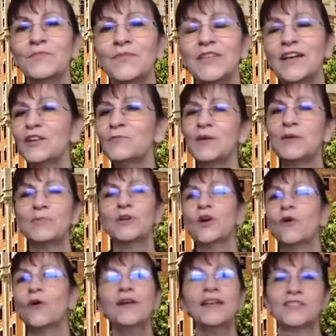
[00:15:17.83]
young people
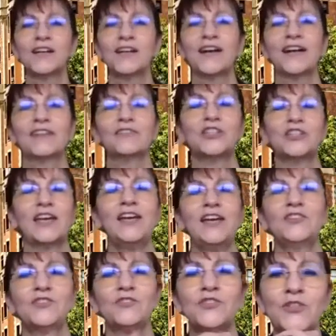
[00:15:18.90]
going into higher
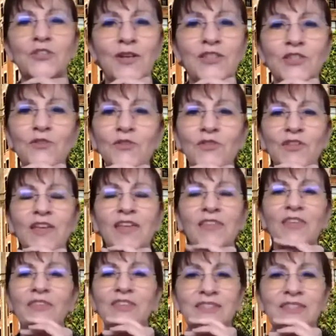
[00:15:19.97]
education. So I do think
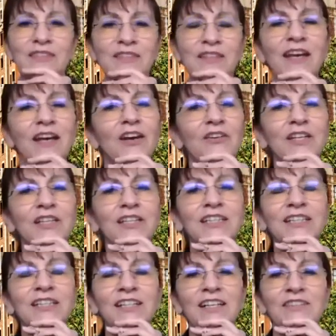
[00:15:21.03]
that this is an area
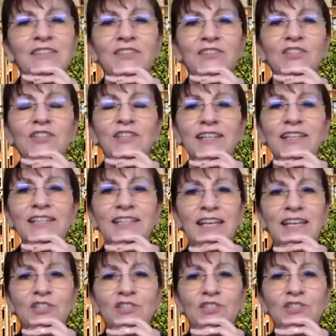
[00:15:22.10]
that the United
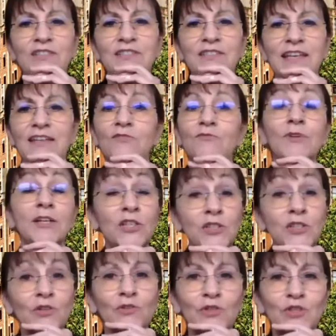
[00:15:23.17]
Nations and
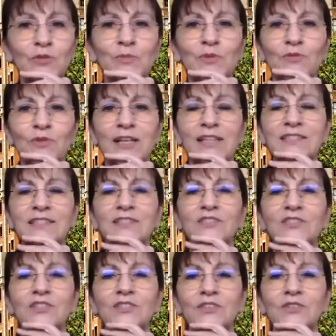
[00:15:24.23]
regional human rights
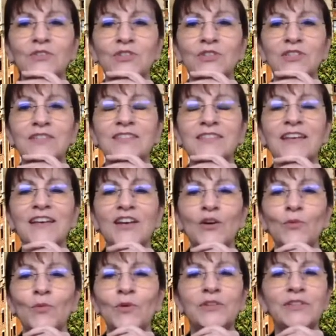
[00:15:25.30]
institutions
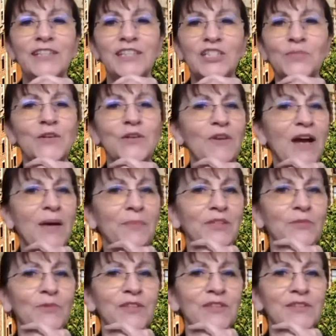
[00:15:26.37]
will need to be
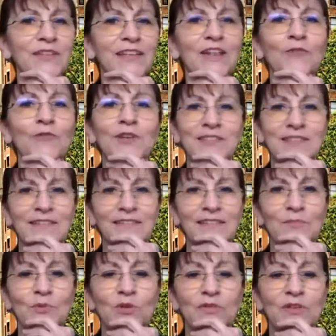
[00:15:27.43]
grappling with
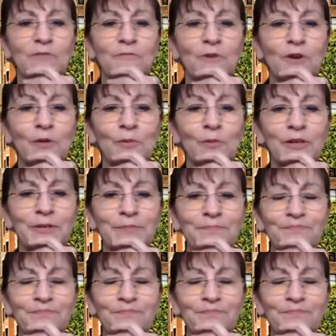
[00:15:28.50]
increasingly moving forward.